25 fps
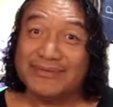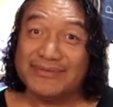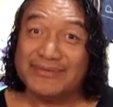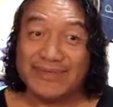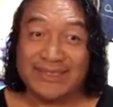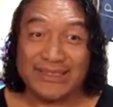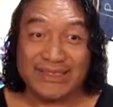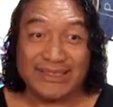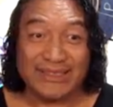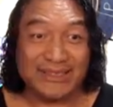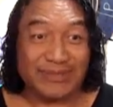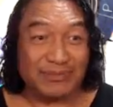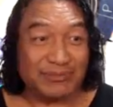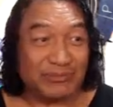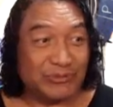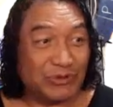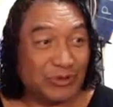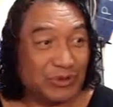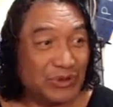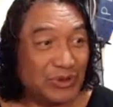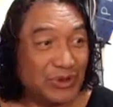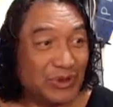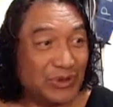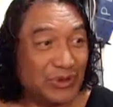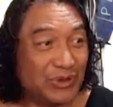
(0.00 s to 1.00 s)
There's some
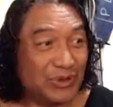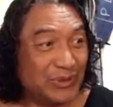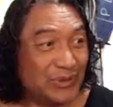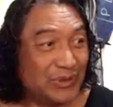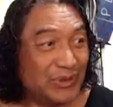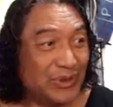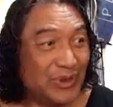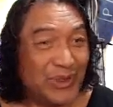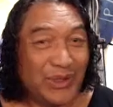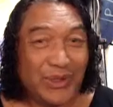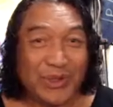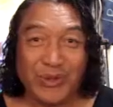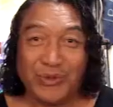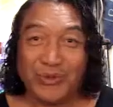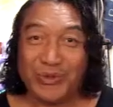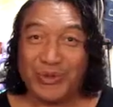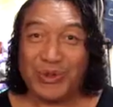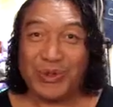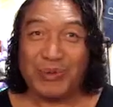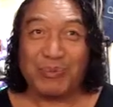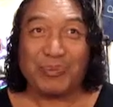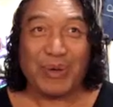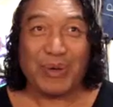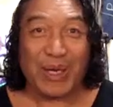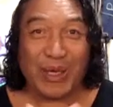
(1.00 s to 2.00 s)
critical,
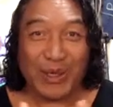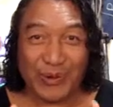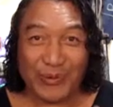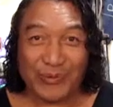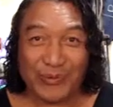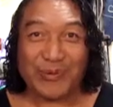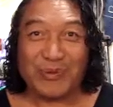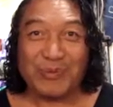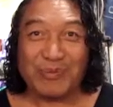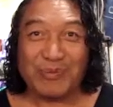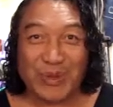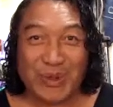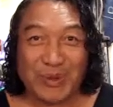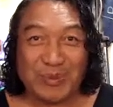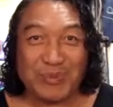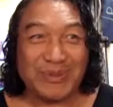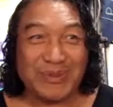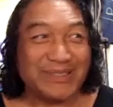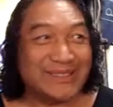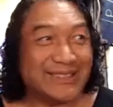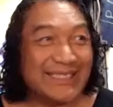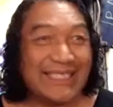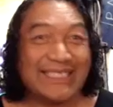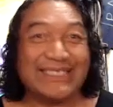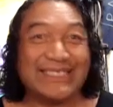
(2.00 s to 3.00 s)
very powerful
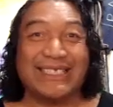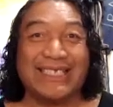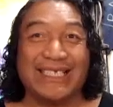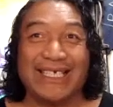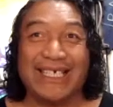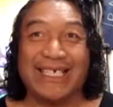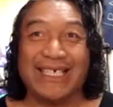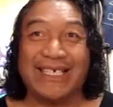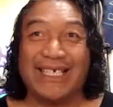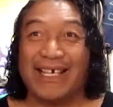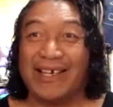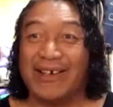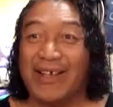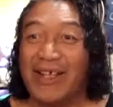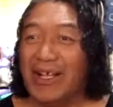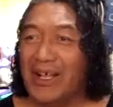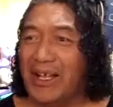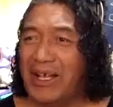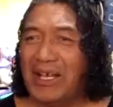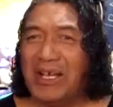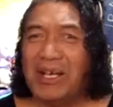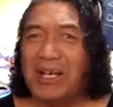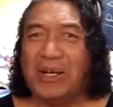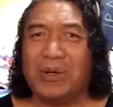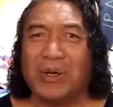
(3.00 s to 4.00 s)
moments that's laid out.
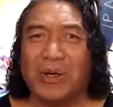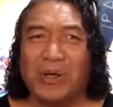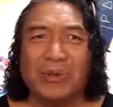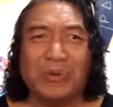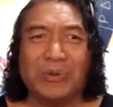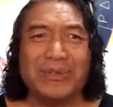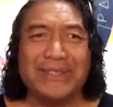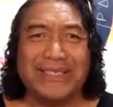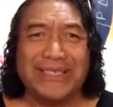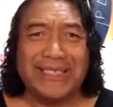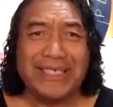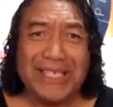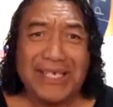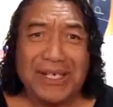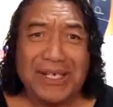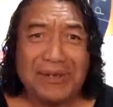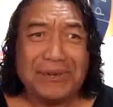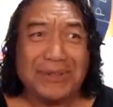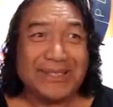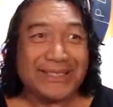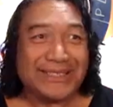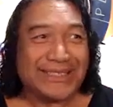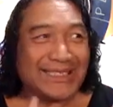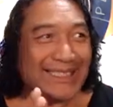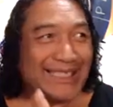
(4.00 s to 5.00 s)
Our whole year
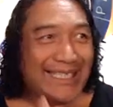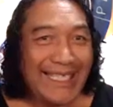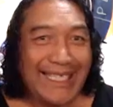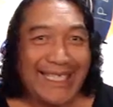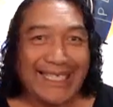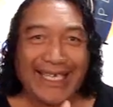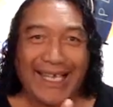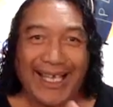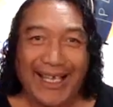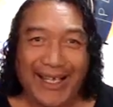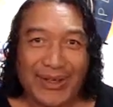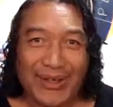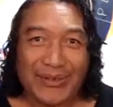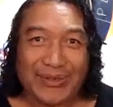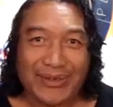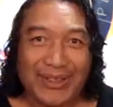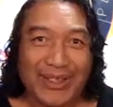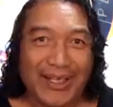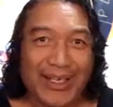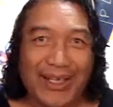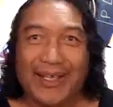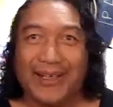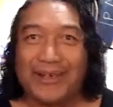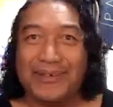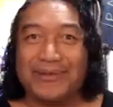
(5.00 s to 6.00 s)
is laid out
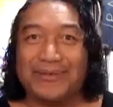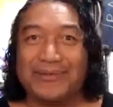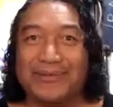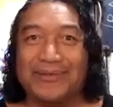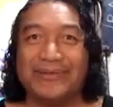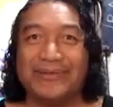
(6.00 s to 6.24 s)
now.